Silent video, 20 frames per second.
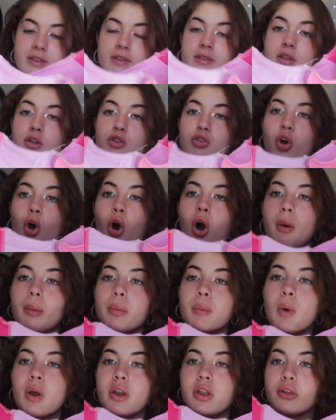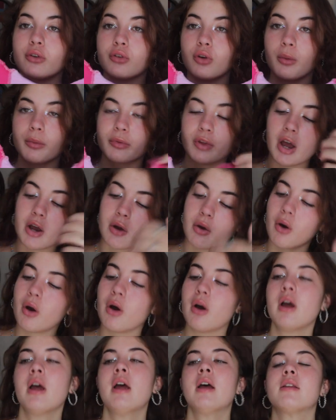This is the top, one of the tops that I
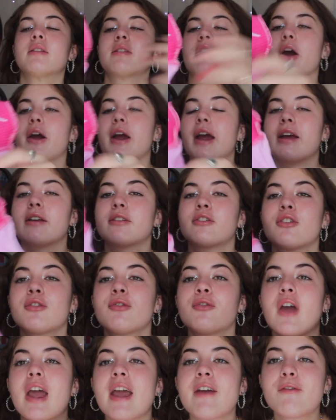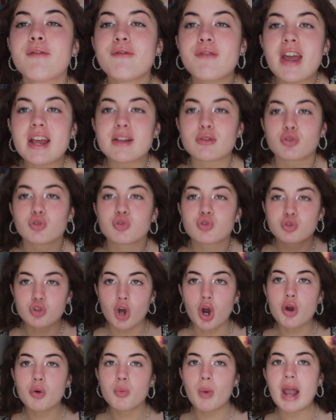got. So it's just, it fits
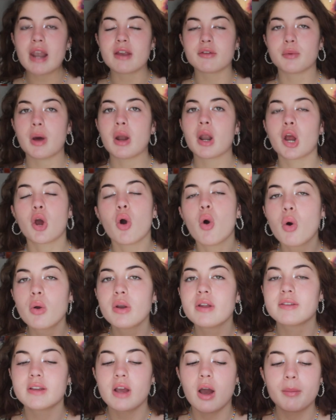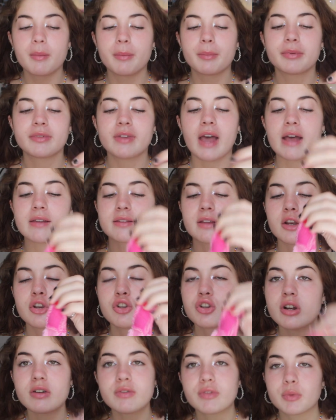so well as well. Like, honestly, I'm obsessed. And
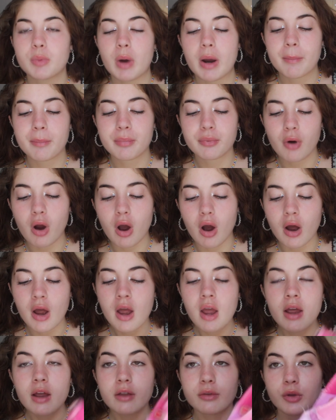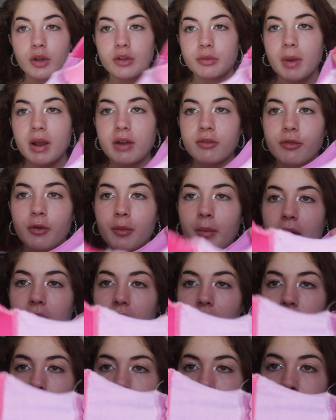you don't have to wear a bra. So it's made from,
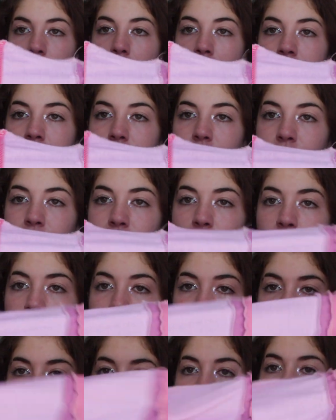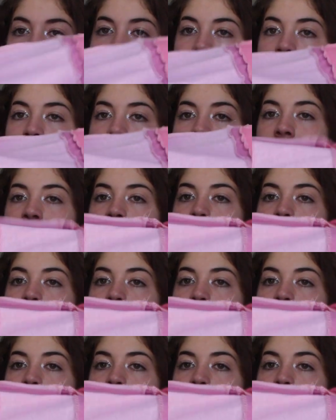like, a Nike sock there,